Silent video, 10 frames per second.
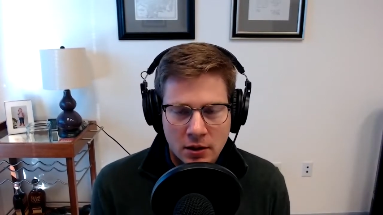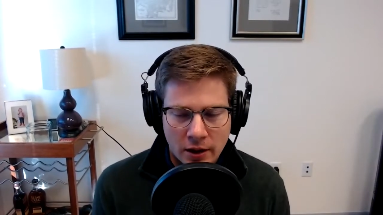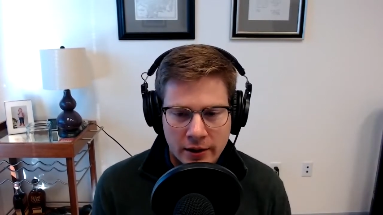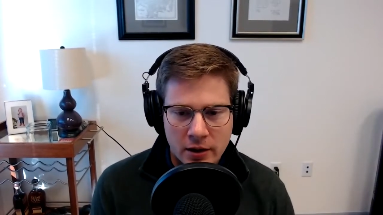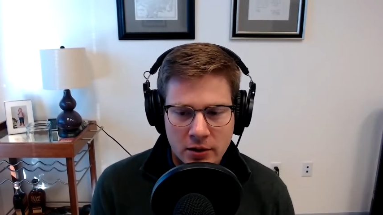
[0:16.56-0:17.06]

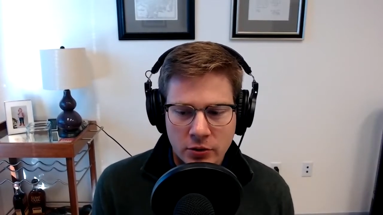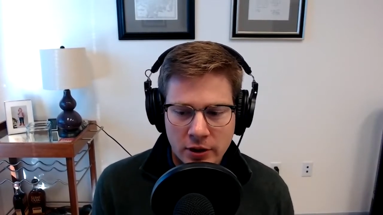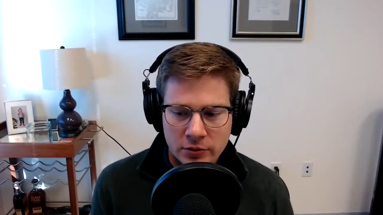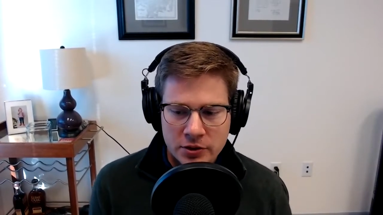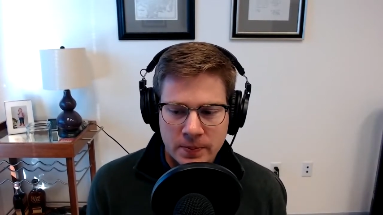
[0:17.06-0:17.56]
I got a
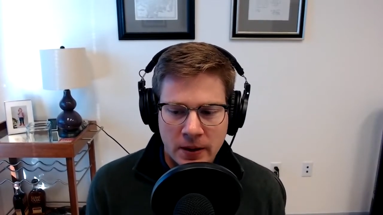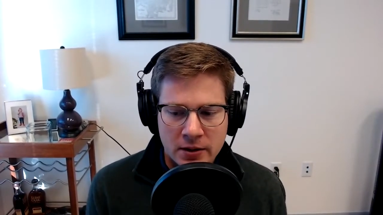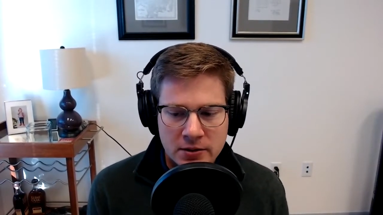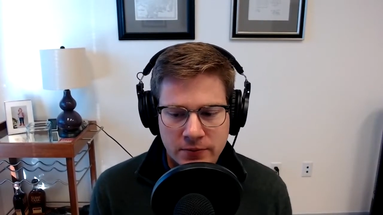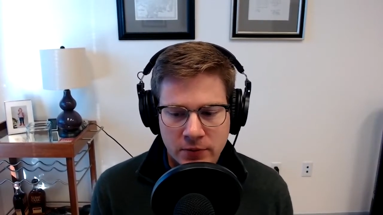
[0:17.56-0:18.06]
great
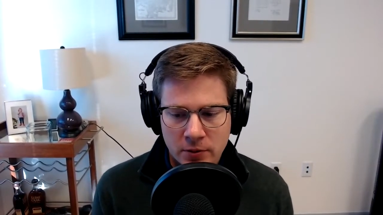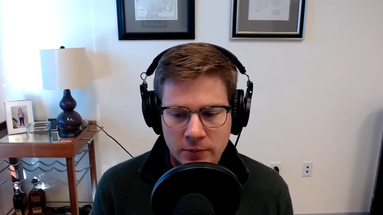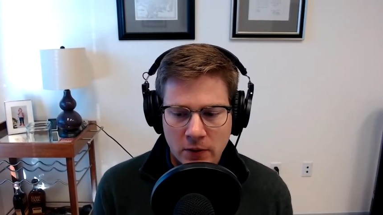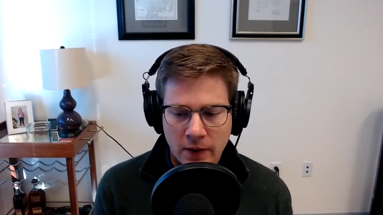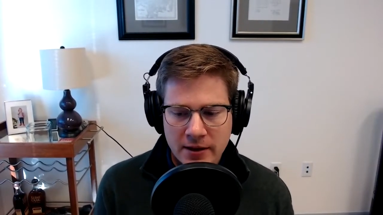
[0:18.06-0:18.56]
response
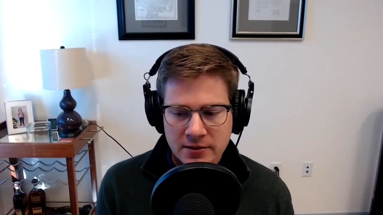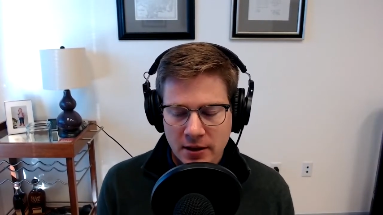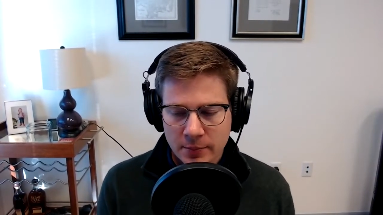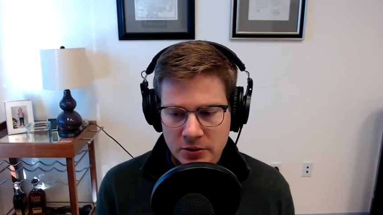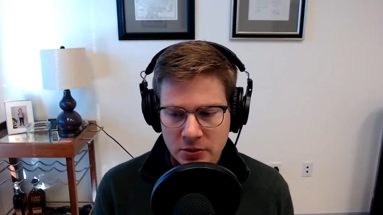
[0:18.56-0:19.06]
from the last
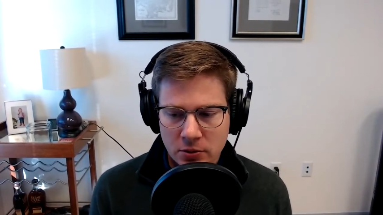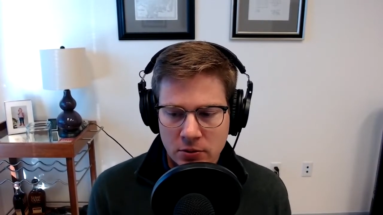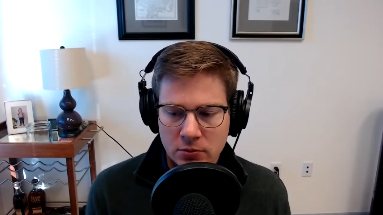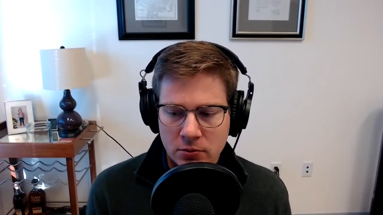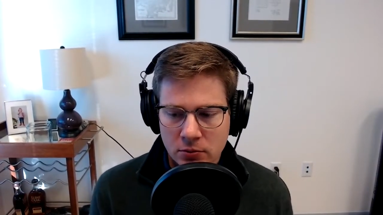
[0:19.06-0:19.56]

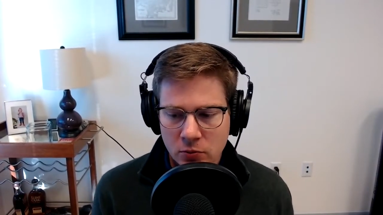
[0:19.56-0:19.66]
episode,